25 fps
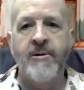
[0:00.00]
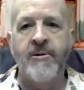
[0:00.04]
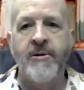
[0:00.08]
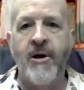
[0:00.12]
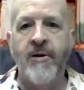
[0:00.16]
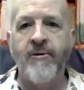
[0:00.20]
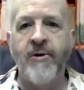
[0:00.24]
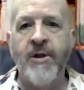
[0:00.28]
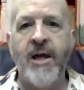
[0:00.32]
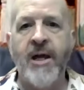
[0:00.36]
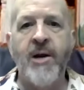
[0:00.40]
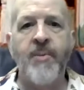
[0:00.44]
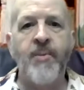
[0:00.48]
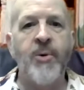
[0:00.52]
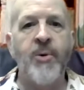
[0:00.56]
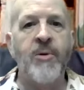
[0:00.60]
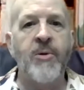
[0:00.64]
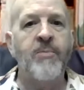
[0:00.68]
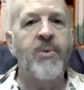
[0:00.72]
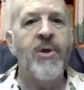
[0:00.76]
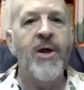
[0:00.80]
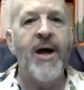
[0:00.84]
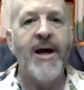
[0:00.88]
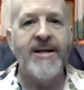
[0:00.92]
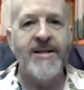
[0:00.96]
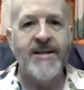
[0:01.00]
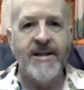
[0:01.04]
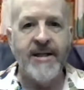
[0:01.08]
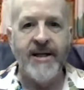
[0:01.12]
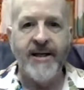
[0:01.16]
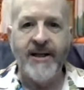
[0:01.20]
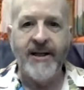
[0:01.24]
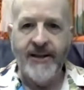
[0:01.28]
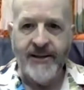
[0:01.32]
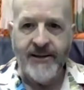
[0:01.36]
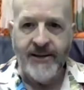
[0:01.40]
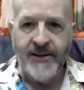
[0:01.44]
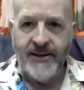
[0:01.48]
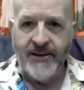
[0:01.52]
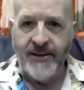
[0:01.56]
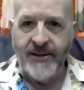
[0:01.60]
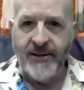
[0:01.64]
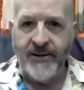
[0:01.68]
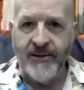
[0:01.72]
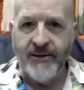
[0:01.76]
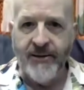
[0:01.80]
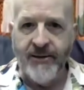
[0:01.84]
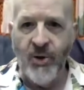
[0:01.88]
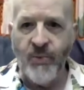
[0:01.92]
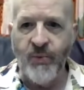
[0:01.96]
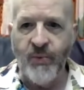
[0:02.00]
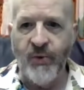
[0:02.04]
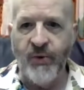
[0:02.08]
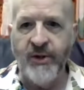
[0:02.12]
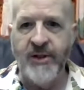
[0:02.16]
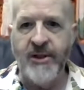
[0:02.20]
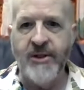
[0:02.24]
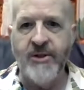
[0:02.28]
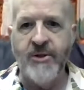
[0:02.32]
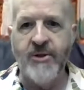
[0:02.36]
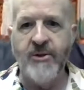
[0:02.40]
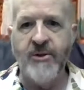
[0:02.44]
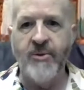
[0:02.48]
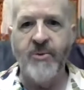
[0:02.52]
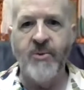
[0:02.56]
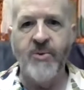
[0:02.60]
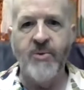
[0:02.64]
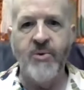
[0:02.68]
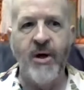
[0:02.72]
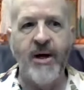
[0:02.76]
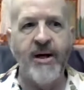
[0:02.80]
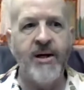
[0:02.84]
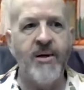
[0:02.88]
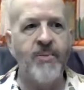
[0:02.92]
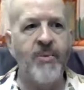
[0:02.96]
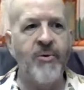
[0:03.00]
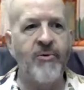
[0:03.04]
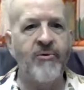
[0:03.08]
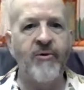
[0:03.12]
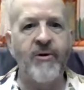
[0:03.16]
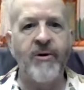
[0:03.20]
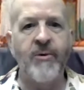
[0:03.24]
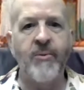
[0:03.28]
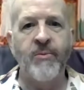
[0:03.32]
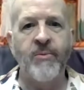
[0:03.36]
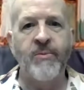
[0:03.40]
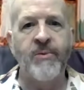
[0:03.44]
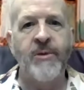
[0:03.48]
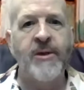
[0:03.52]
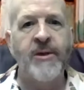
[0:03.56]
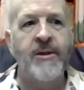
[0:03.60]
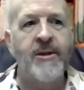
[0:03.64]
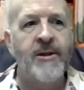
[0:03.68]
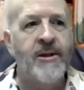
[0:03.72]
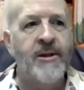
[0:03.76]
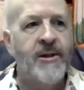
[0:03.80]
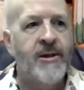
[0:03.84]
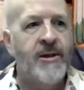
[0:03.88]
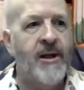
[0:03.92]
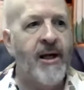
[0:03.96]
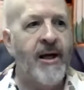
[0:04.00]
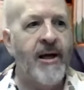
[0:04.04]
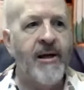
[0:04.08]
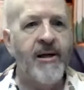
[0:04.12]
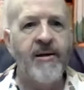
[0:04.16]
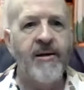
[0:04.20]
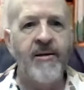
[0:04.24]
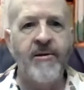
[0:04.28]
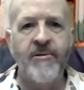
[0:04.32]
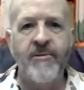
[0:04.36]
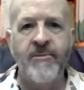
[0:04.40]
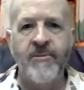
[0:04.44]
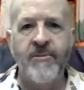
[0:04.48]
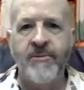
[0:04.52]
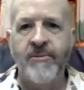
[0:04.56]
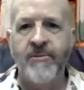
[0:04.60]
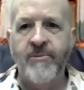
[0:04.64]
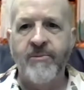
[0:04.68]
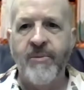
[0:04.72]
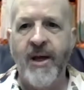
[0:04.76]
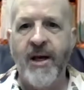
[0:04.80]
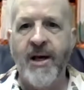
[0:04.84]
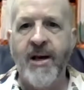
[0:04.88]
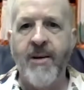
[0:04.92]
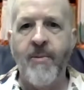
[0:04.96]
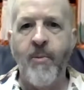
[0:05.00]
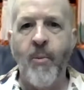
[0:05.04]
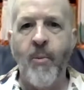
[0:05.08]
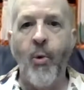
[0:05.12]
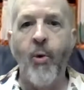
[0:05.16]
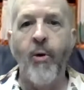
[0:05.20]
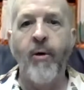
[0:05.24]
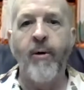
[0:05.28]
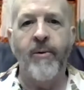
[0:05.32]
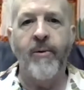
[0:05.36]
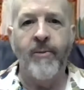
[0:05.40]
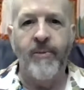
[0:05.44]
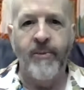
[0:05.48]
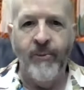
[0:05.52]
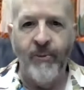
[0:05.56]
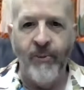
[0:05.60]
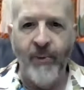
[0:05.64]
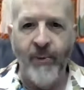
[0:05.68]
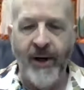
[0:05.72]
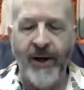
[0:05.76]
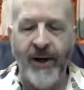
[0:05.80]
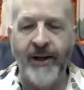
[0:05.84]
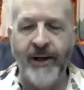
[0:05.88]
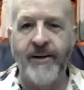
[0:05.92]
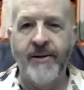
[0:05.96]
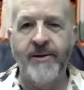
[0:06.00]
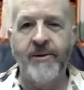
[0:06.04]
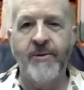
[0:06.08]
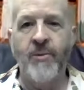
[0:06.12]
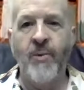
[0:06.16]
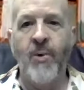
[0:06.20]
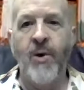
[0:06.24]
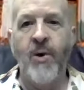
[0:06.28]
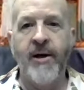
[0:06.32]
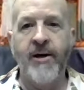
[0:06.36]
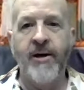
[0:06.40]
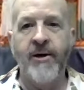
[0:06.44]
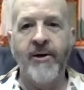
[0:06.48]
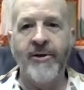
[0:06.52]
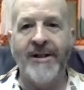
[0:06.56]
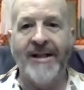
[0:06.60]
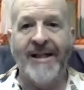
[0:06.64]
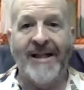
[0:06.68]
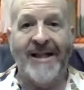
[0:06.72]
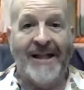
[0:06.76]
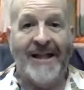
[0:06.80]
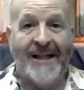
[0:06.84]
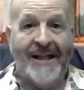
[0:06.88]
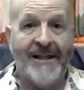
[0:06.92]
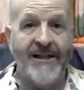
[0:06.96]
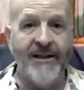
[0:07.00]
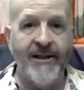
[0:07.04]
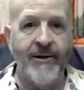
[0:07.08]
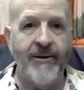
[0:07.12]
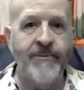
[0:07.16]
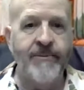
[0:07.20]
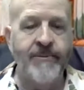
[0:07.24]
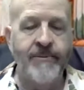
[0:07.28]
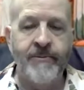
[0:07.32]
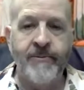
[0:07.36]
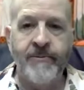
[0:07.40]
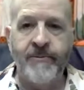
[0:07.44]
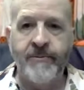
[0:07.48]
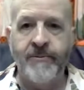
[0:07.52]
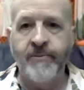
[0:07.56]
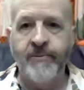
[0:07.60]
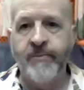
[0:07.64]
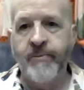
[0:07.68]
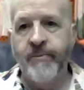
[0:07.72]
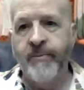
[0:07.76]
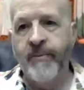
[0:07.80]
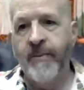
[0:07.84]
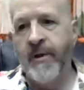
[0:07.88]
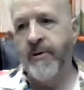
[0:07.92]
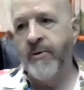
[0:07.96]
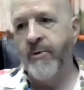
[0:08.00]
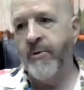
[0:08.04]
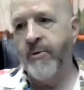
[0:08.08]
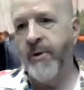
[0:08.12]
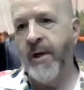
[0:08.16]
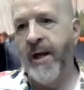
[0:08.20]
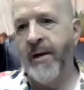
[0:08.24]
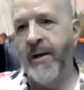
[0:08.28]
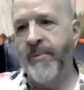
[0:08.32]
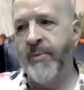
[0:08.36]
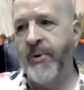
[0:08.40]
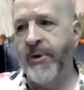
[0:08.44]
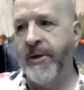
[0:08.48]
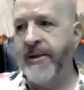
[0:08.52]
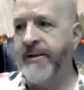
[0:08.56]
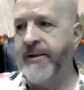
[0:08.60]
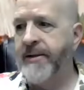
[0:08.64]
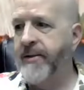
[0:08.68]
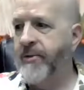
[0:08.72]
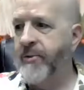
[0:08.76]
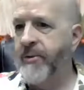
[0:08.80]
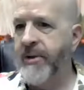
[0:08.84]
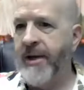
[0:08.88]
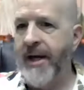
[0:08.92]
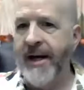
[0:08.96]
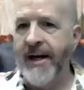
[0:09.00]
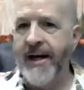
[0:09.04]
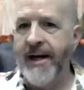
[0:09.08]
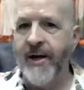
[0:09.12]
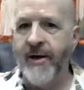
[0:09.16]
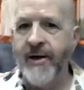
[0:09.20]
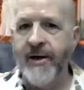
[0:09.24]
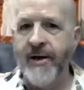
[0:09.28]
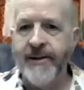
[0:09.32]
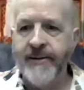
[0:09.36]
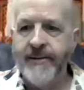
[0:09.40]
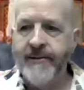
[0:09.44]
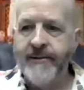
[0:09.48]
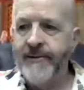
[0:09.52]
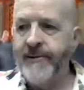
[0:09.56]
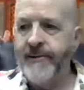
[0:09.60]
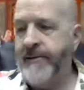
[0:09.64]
cover that up with plastic, hopefully to try to prevent any any more rain and water getting in through that area.